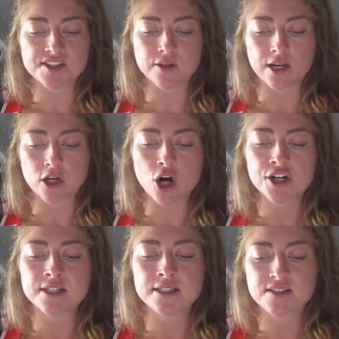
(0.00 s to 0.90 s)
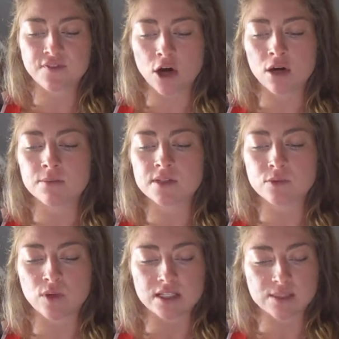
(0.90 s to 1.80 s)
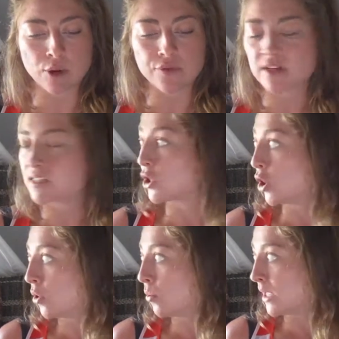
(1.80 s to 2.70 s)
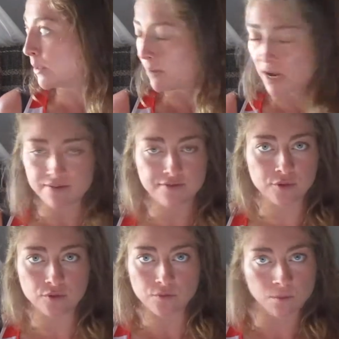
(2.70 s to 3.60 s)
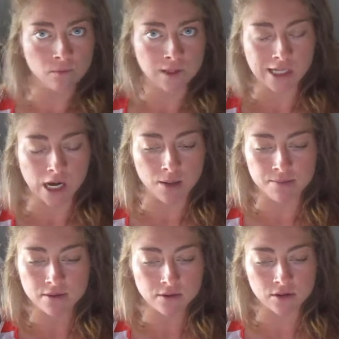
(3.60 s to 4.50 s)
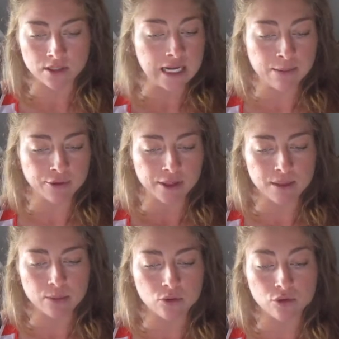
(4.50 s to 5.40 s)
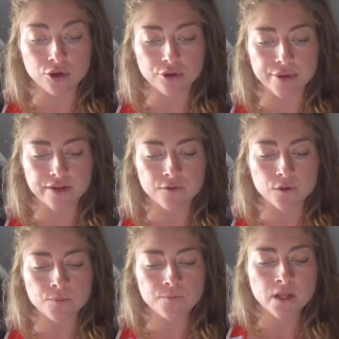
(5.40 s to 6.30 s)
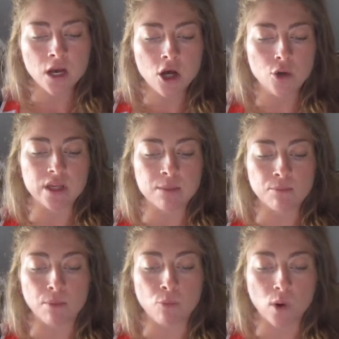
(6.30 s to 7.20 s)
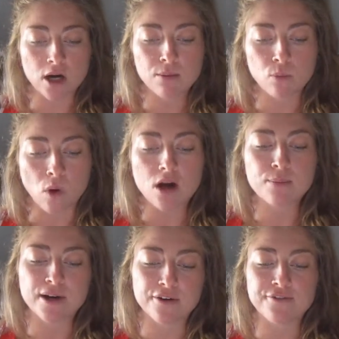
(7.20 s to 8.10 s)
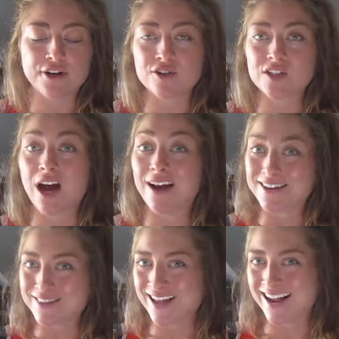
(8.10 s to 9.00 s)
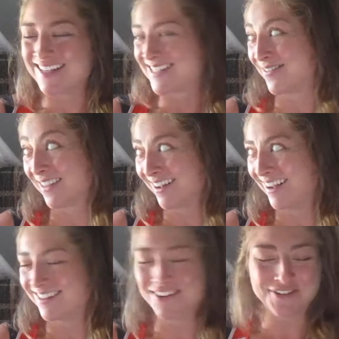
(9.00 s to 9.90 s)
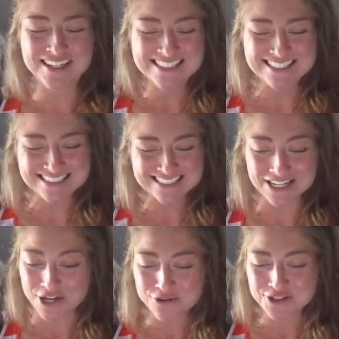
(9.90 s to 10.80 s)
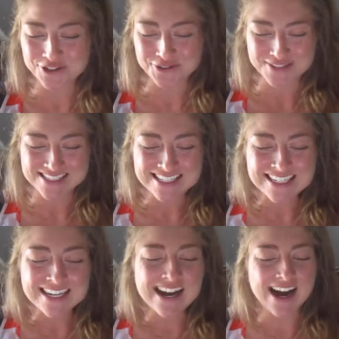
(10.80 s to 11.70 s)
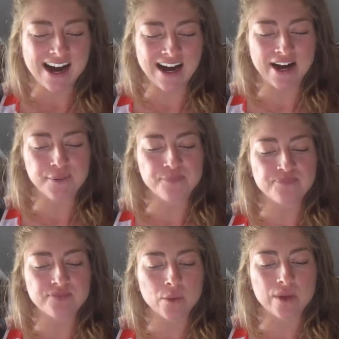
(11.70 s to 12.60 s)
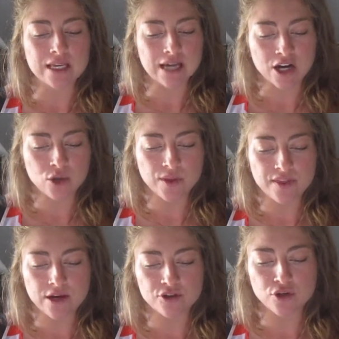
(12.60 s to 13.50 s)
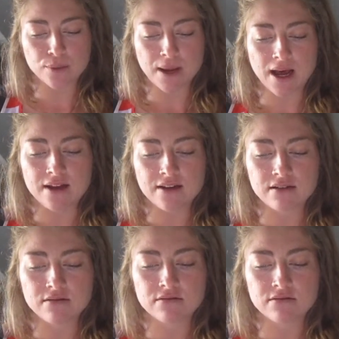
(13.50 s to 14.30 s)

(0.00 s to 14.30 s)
So like gardens, farms, we can sprout things at home. We can buy food from neighboring people who are growing food. We can walk barefoot outside. That is something I love. No shoes. We can cuddle with an outdoor pet.